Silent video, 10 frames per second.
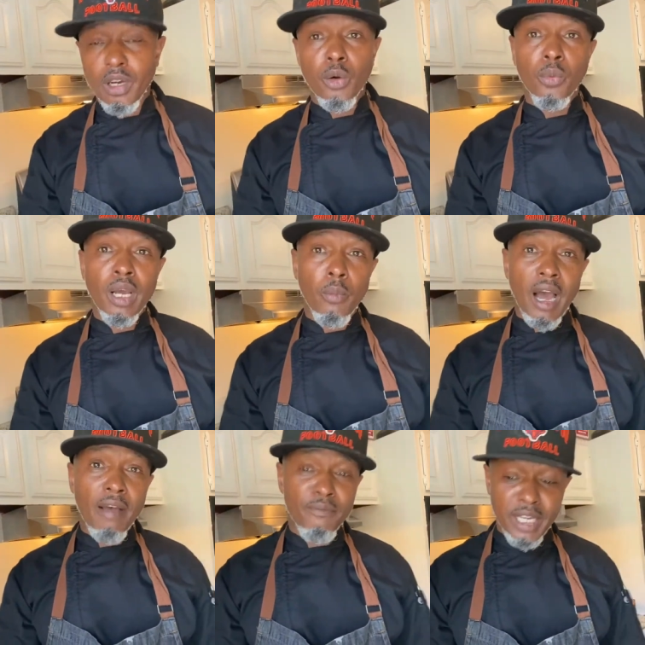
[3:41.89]
red
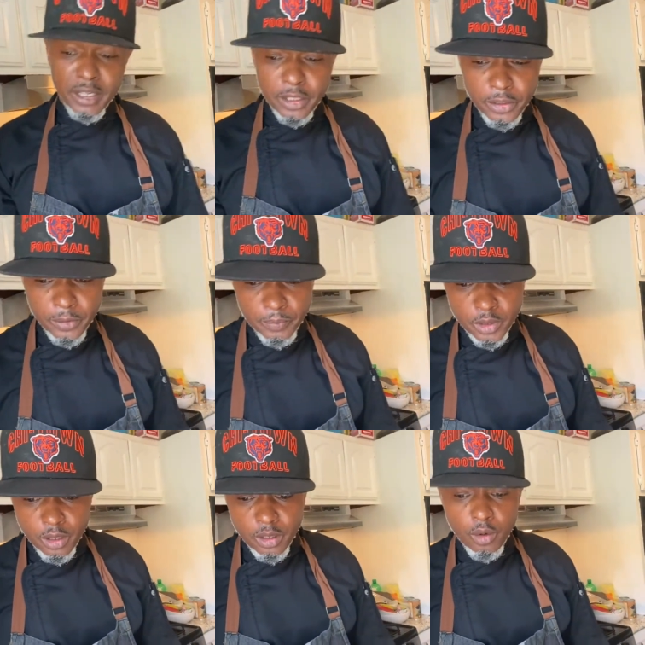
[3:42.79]
wine vinegar,
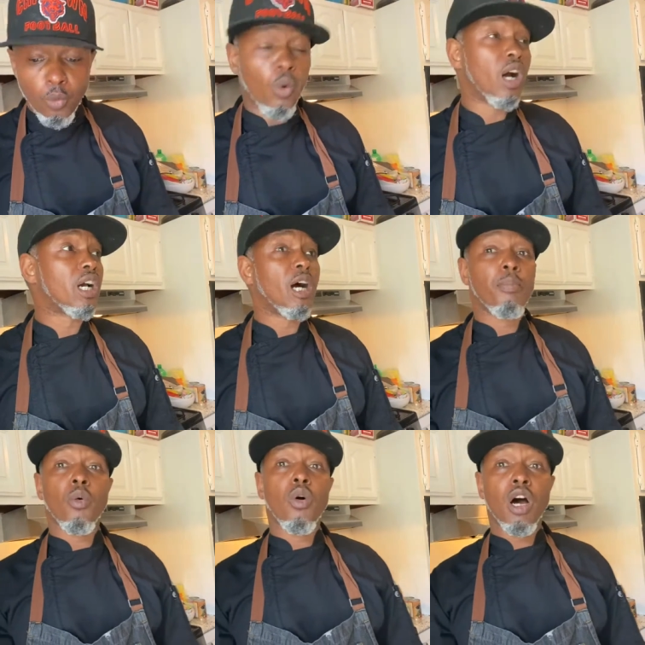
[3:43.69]
one cup
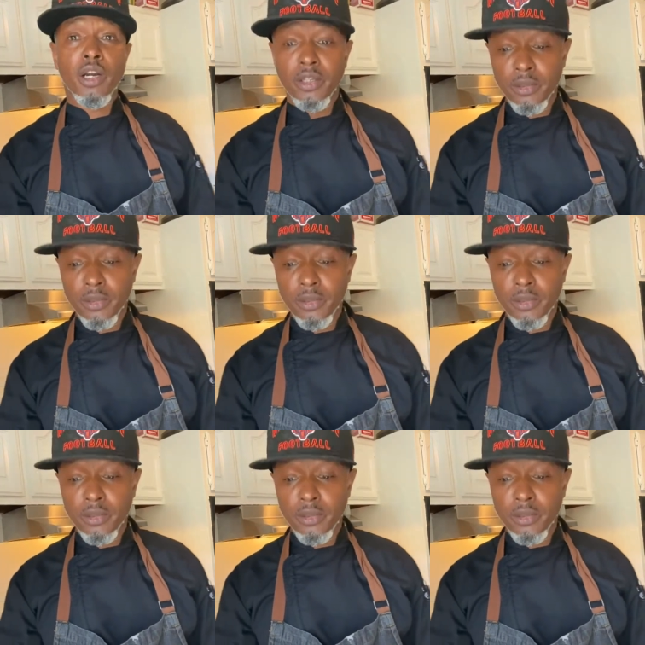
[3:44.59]
of water,